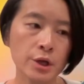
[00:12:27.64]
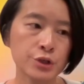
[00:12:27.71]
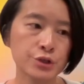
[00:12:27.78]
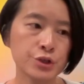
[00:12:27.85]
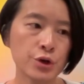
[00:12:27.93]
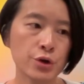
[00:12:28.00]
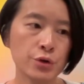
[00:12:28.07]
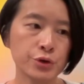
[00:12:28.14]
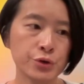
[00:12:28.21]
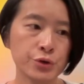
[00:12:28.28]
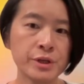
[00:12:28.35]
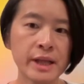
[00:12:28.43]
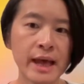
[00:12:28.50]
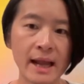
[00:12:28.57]
So
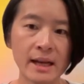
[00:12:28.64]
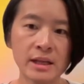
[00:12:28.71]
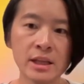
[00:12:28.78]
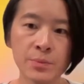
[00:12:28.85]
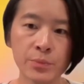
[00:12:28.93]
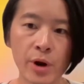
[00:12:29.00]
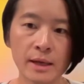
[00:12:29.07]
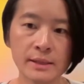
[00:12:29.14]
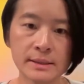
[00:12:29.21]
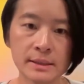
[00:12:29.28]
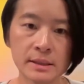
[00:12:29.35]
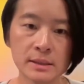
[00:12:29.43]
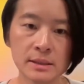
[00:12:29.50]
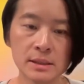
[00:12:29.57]
during the editing
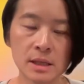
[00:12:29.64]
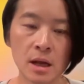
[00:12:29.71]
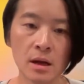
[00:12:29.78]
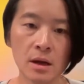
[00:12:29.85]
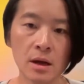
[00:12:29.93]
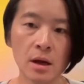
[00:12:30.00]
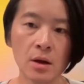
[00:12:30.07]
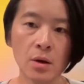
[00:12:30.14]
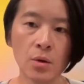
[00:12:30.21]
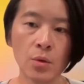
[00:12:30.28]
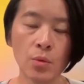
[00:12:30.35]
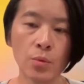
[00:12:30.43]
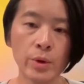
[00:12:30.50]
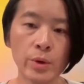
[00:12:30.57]
process,
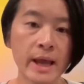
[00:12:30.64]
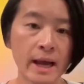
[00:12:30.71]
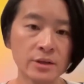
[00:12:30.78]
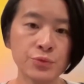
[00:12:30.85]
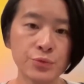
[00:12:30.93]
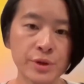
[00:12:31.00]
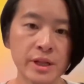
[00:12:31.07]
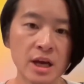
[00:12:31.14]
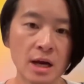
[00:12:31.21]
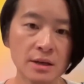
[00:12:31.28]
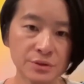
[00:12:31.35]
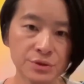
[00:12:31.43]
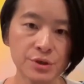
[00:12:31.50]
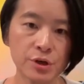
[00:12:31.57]
we had to really
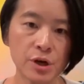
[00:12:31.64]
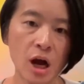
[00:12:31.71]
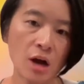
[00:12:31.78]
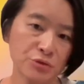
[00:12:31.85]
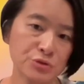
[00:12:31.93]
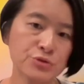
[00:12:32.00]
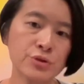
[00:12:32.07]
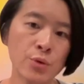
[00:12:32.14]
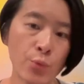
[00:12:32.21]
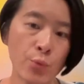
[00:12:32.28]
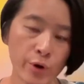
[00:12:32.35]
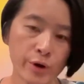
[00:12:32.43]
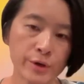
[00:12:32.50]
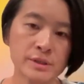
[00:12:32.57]
consider how certain
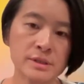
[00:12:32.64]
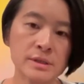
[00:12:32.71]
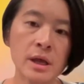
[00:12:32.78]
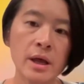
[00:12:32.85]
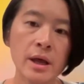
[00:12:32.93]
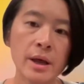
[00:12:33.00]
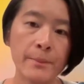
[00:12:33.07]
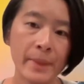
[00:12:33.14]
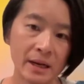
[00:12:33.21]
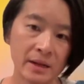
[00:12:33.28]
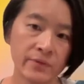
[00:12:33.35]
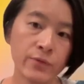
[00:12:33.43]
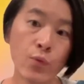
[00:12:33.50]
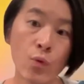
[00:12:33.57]
words,
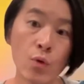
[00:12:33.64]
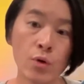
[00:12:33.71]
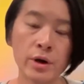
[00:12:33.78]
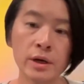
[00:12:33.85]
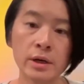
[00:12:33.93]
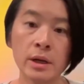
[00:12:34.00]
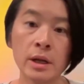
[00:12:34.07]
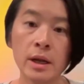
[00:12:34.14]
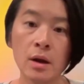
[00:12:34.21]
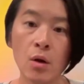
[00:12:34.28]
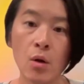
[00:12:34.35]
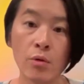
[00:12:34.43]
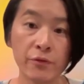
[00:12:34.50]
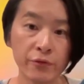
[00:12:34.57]
metaphor,
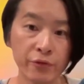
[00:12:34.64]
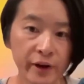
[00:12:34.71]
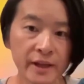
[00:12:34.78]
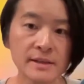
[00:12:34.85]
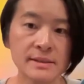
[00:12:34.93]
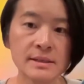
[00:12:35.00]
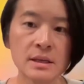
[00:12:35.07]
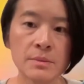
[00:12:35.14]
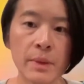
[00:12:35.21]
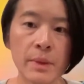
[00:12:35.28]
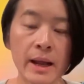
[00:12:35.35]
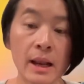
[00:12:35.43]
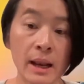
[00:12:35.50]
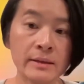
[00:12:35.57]
or phrasing
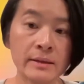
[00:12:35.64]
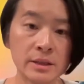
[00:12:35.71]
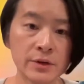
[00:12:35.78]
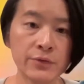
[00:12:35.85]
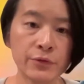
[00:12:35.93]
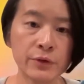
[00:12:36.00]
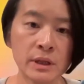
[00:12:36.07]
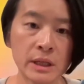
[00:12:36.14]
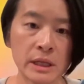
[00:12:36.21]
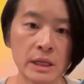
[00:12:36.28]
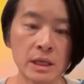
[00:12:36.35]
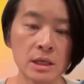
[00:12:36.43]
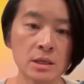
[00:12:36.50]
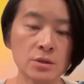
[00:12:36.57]
might land
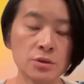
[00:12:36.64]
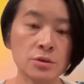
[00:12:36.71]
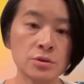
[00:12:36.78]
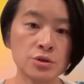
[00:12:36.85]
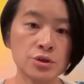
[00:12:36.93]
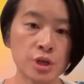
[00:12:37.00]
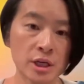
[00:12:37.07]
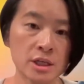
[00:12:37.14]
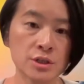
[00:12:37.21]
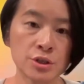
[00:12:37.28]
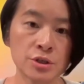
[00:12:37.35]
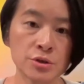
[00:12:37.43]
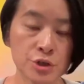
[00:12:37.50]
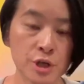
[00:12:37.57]
differently in
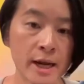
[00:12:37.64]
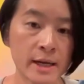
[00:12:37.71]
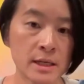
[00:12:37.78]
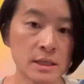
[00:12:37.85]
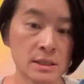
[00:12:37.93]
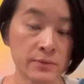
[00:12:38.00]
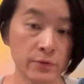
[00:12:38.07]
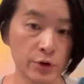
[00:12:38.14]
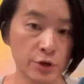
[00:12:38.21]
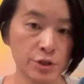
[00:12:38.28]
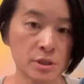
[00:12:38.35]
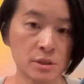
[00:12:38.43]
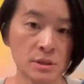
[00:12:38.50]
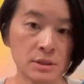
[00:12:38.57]
traditional Chinese
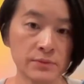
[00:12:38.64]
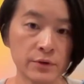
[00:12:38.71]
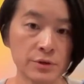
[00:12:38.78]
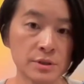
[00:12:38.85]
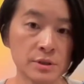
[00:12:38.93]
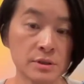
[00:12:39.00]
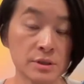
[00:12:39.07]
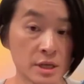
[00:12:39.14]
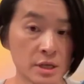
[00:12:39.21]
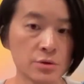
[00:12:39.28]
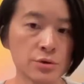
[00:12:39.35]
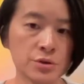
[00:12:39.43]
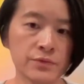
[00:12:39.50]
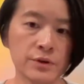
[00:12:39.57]
versions versus
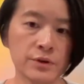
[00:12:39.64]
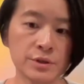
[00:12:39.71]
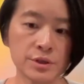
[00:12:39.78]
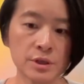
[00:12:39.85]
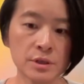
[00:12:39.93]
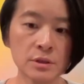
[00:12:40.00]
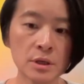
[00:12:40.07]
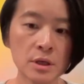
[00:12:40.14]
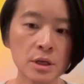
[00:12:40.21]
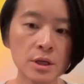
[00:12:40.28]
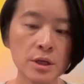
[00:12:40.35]
English version.